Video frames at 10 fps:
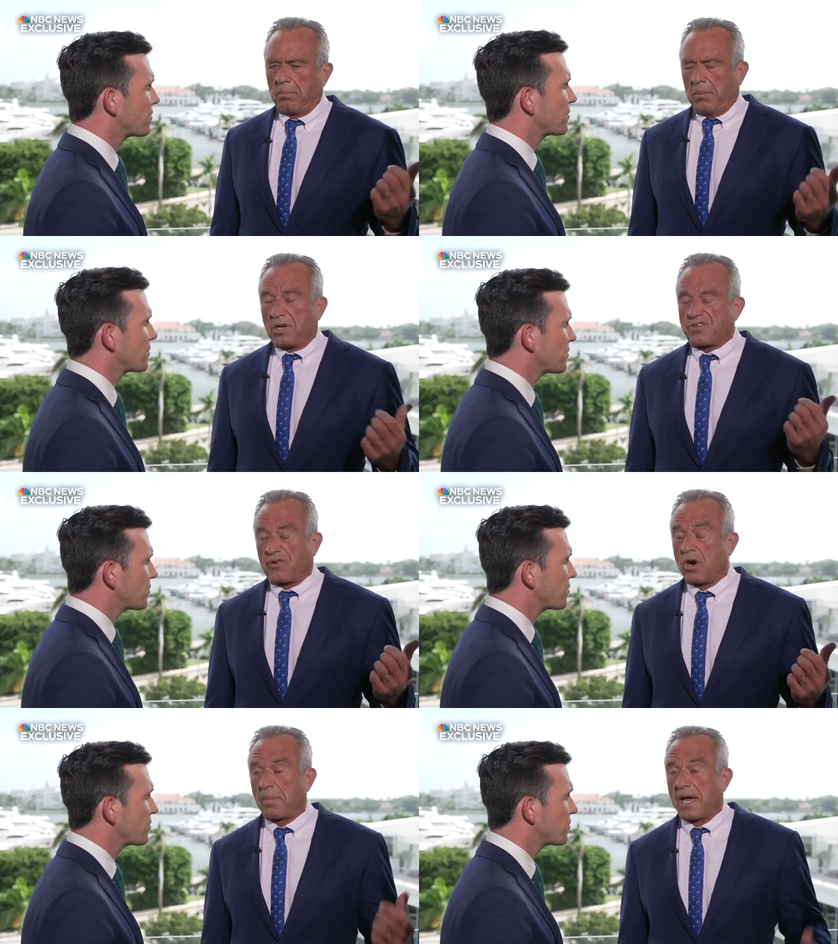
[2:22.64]
Speaker 1: But as
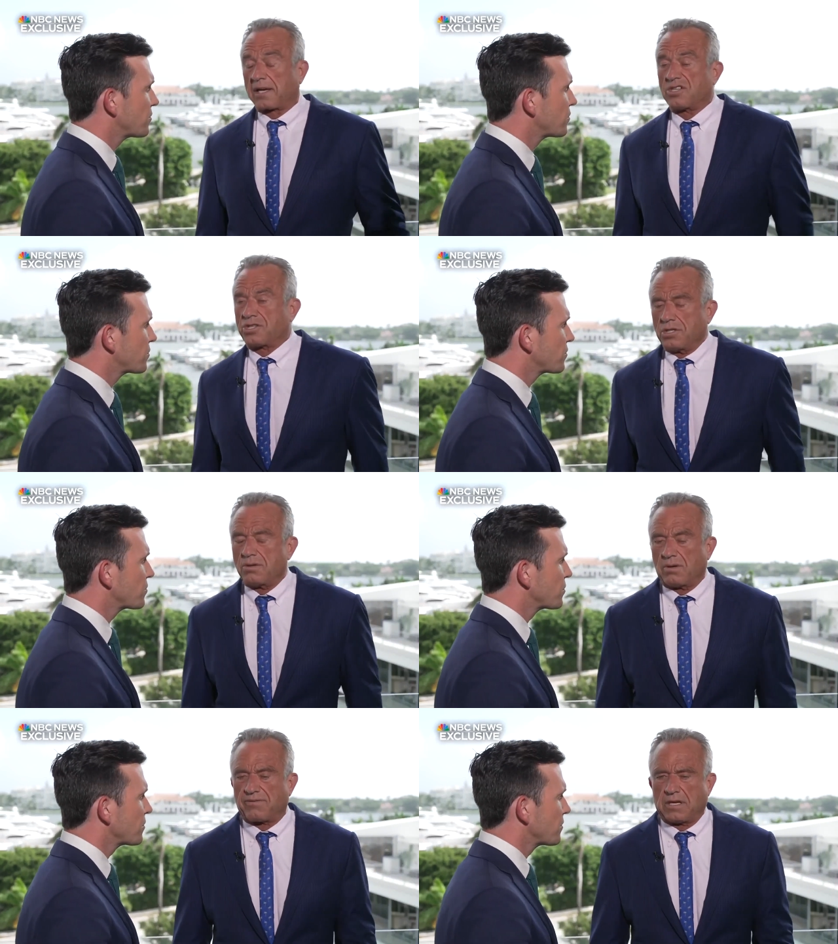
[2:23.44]
far back as
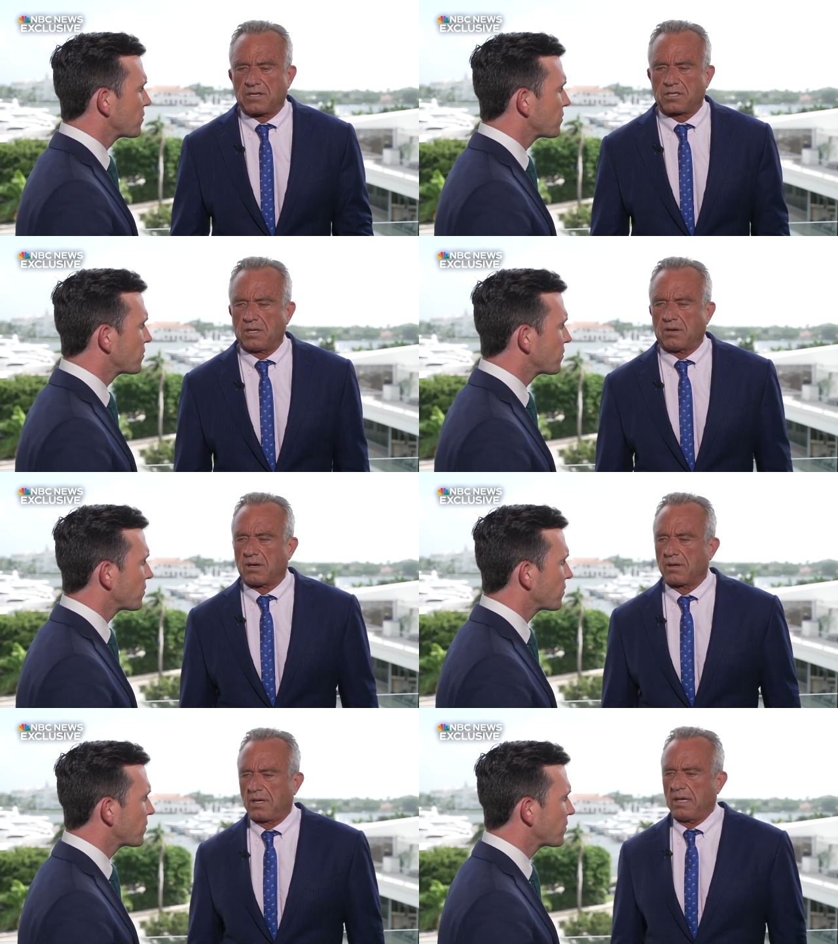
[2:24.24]
June of this
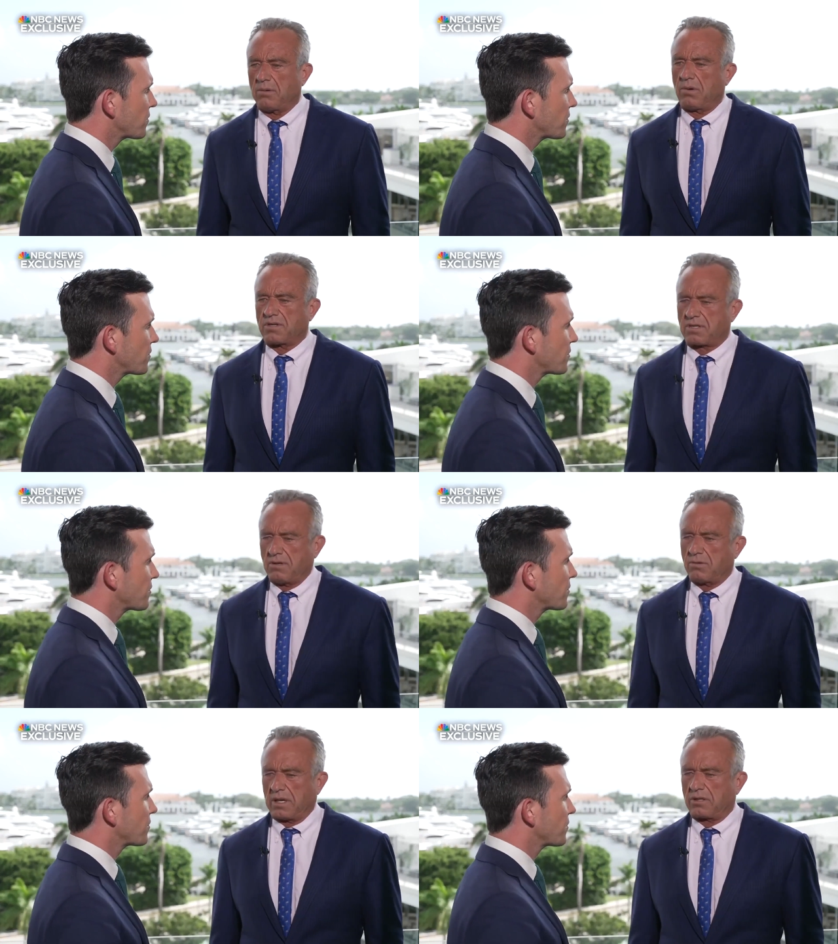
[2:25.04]
year, he was
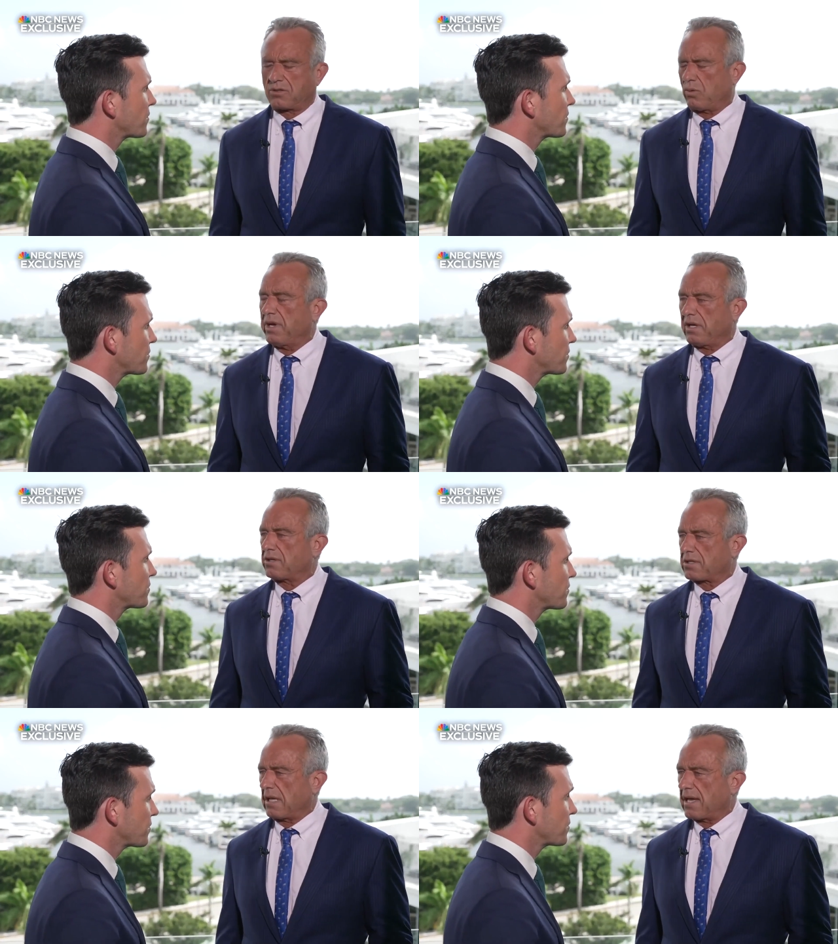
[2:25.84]
doing
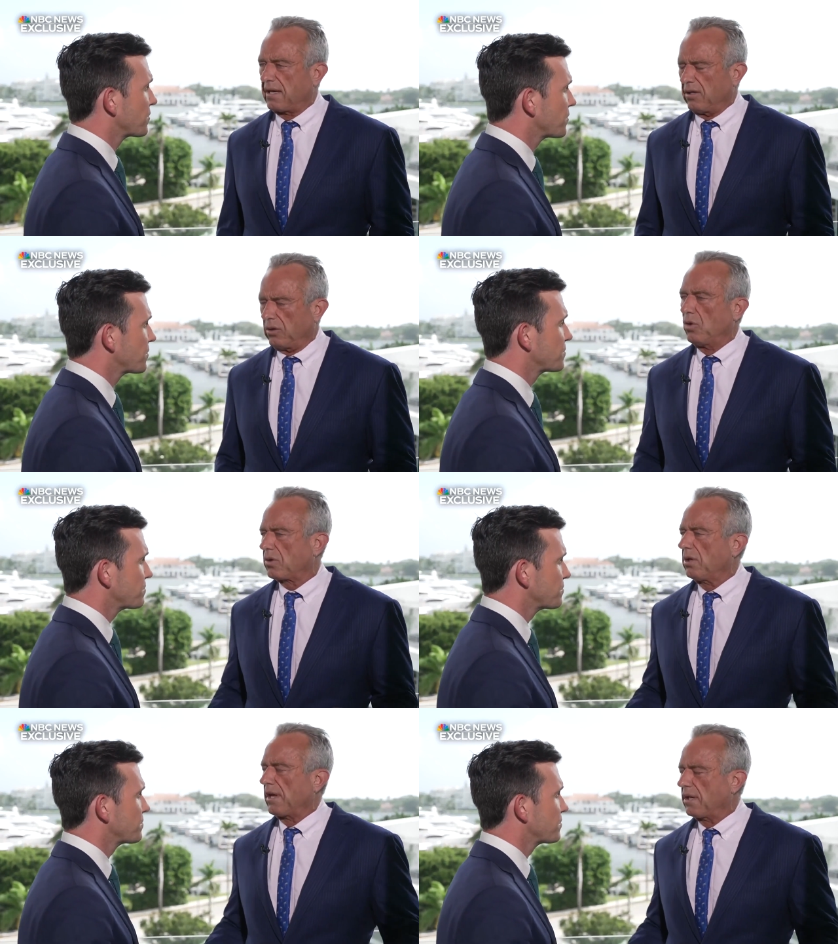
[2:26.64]
tweets that
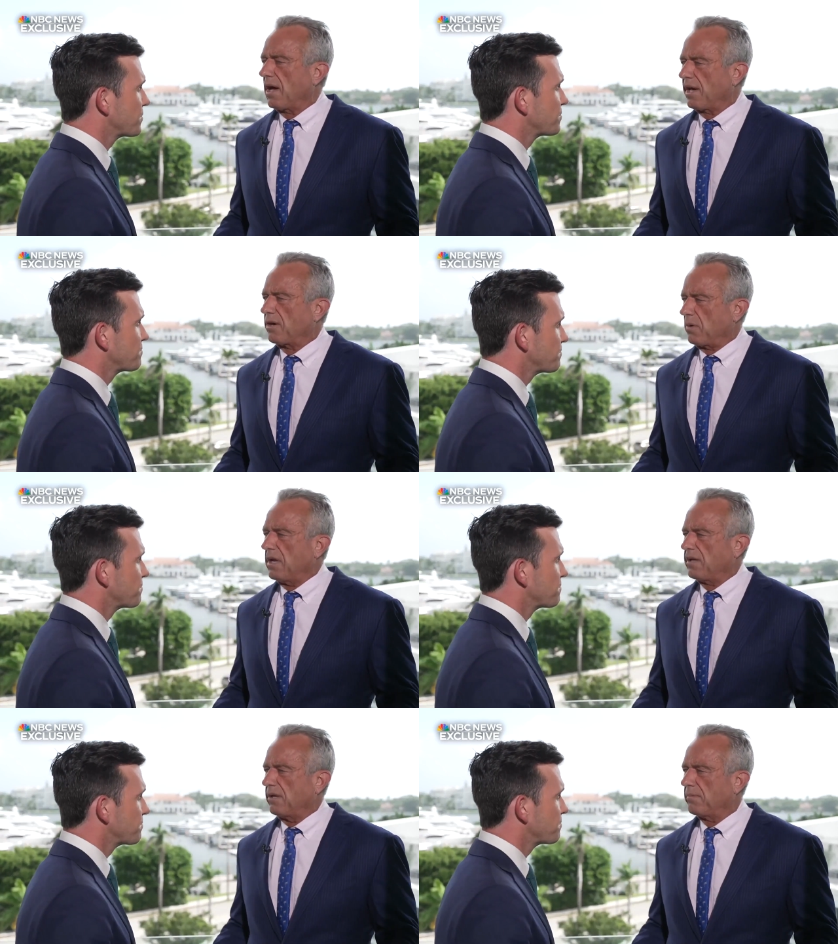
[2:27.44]
looked like I had
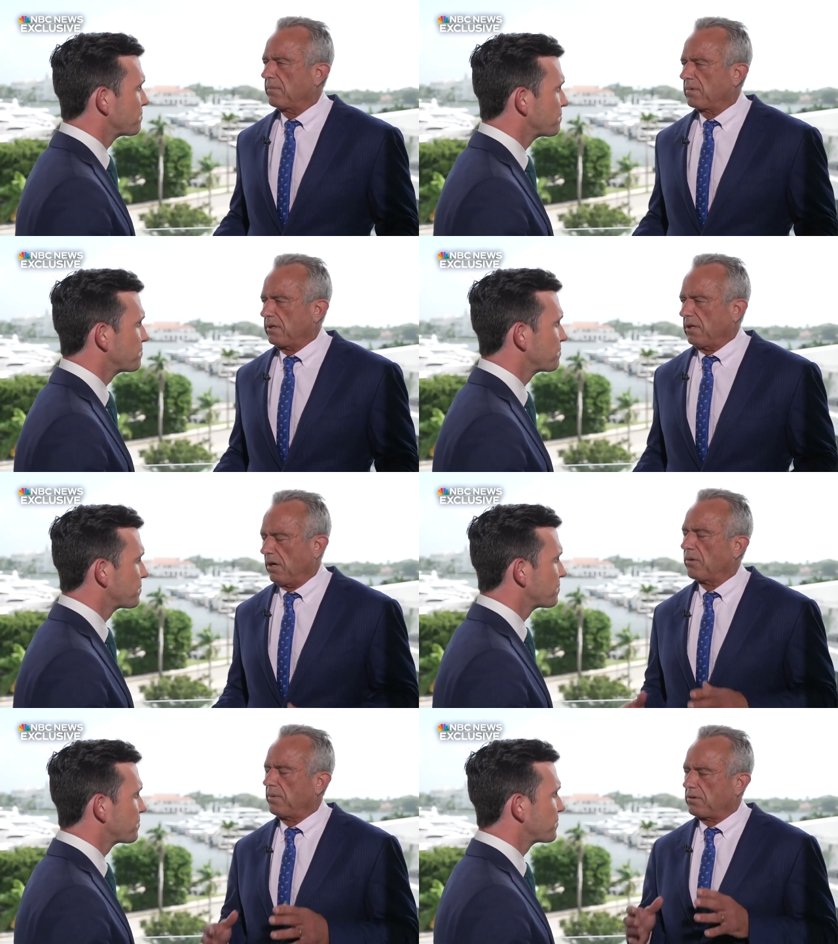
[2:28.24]
written them, you
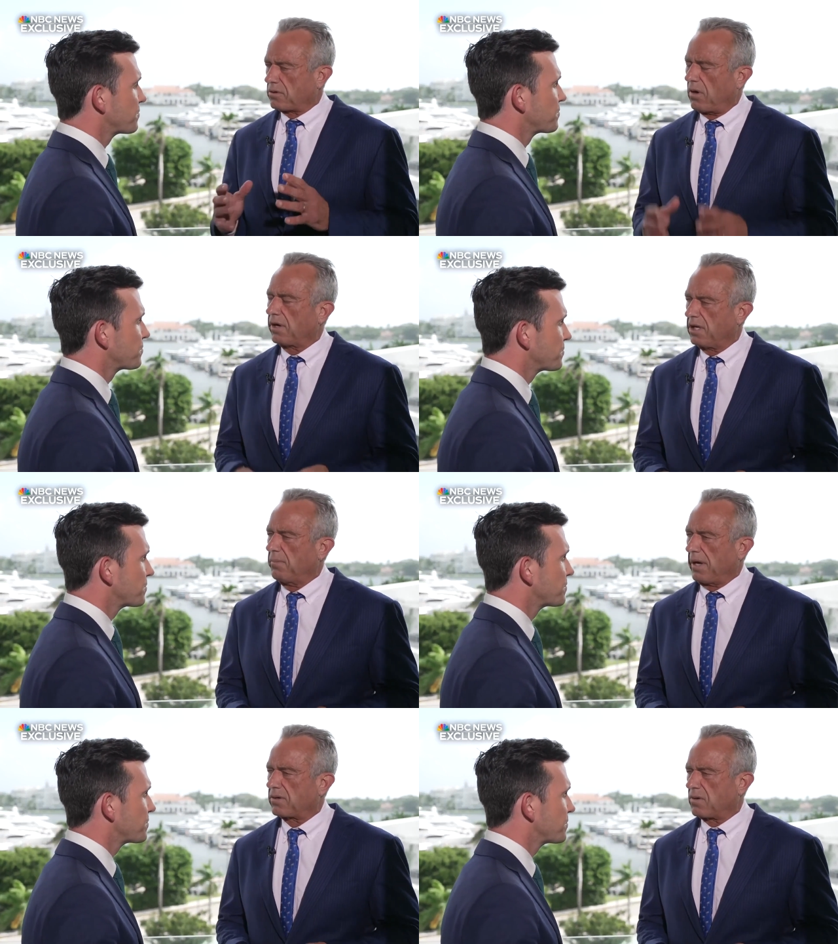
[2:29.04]
know, talking
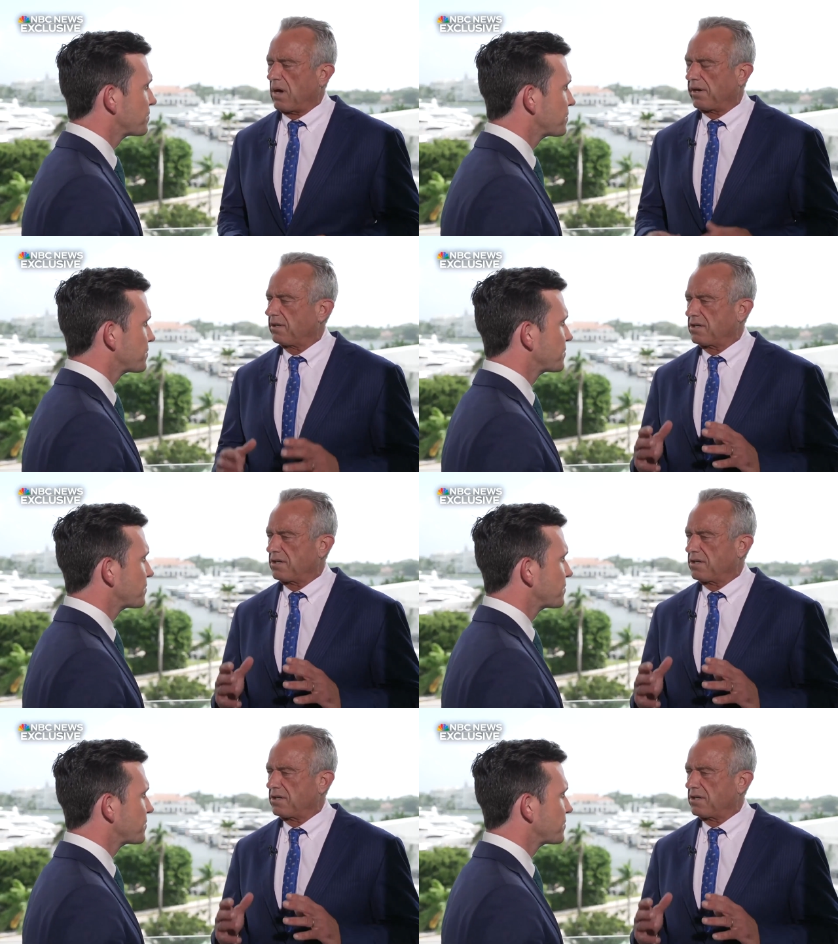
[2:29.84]
about chronic